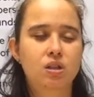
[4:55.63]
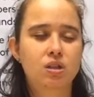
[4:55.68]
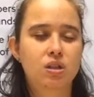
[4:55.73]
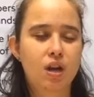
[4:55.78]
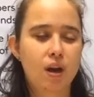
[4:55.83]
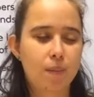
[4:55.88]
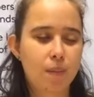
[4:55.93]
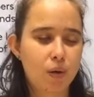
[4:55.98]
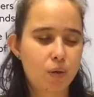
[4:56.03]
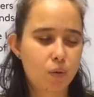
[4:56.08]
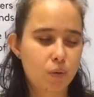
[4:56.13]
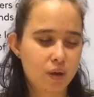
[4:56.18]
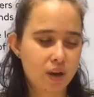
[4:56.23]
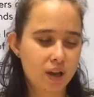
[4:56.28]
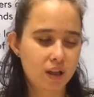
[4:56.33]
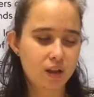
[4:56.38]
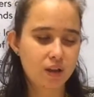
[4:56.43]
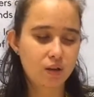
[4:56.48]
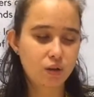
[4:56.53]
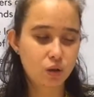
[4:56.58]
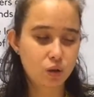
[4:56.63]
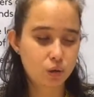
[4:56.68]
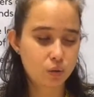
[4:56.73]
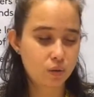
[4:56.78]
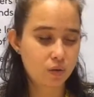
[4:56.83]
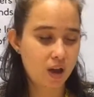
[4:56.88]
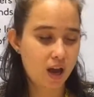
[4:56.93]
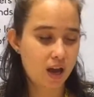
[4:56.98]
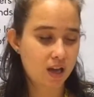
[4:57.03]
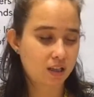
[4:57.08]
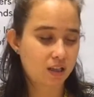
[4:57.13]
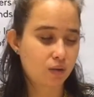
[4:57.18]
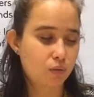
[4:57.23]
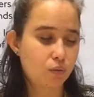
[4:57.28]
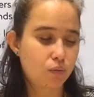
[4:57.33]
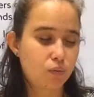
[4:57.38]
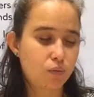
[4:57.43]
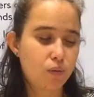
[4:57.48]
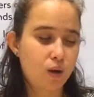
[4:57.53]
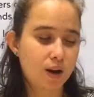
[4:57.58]
Gemma Whelan, who has a
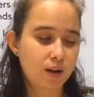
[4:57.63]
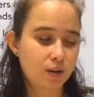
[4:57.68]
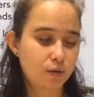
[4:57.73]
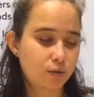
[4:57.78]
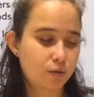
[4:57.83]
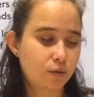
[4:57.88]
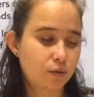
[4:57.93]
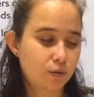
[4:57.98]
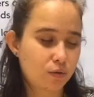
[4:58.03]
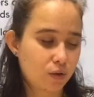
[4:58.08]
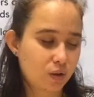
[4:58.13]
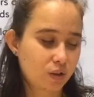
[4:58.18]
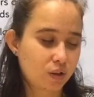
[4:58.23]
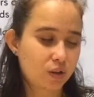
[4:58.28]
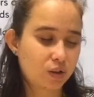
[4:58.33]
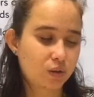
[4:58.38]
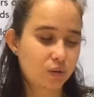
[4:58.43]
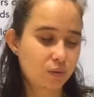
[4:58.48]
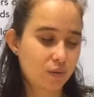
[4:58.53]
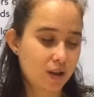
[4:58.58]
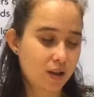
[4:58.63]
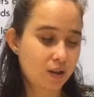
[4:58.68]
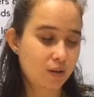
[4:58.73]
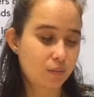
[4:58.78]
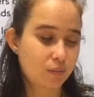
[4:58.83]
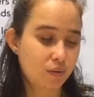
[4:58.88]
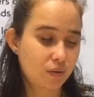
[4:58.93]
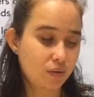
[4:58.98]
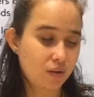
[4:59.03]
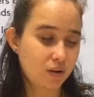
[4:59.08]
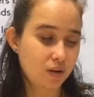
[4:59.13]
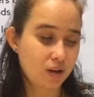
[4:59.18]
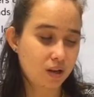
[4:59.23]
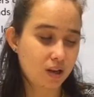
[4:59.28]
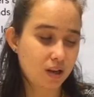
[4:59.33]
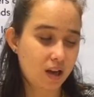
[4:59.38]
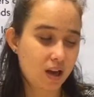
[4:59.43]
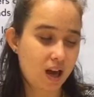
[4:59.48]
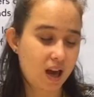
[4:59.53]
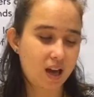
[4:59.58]
wonderful voice to read the
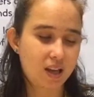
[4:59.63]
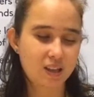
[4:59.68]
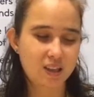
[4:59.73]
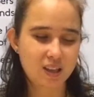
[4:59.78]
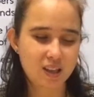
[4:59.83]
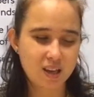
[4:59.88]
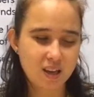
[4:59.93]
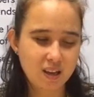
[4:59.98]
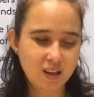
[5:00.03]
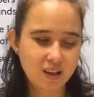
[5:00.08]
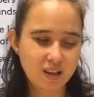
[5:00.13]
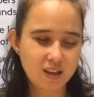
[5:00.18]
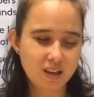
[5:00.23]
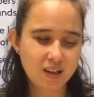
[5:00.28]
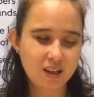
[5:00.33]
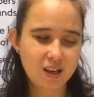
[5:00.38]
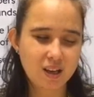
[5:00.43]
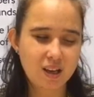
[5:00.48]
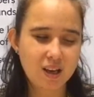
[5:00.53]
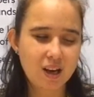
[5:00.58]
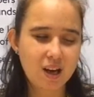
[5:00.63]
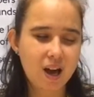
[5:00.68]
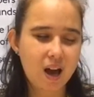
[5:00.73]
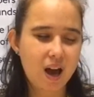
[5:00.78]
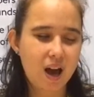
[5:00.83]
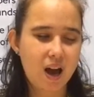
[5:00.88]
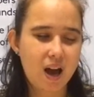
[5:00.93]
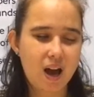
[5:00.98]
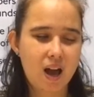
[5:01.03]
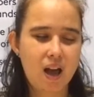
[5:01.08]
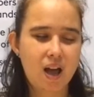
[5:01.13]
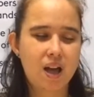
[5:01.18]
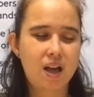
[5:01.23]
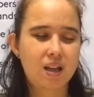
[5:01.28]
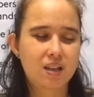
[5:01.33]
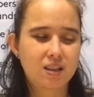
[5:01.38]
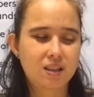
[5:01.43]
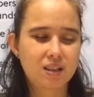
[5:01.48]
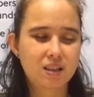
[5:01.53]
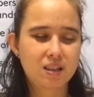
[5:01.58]
book. I think.
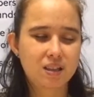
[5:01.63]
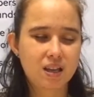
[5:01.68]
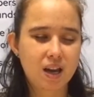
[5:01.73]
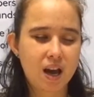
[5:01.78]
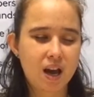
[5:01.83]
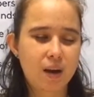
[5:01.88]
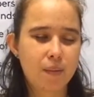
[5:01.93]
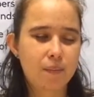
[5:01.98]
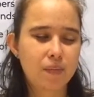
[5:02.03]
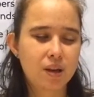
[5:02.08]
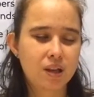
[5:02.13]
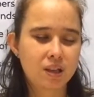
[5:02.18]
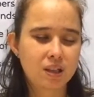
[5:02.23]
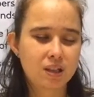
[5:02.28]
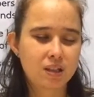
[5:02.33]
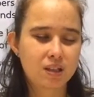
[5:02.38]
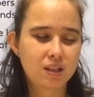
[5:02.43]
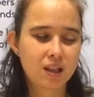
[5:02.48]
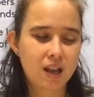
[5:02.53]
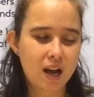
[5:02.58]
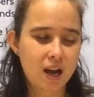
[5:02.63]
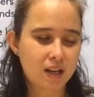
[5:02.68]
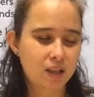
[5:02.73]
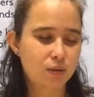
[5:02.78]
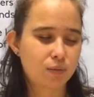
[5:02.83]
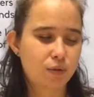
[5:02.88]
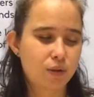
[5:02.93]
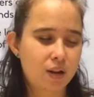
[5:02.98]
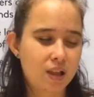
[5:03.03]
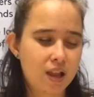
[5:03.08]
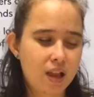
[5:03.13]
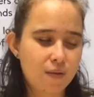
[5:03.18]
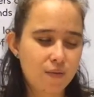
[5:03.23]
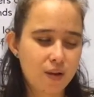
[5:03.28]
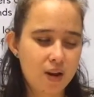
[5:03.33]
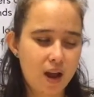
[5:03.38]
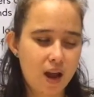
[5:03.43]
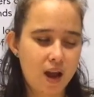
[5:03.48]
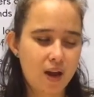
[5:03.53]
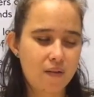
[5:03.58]
And it lasts for
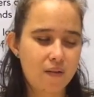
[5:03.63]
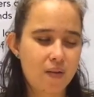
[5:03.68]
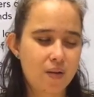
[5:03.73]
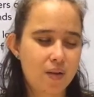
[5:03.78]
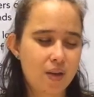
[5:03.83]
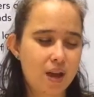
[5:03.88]
11 hours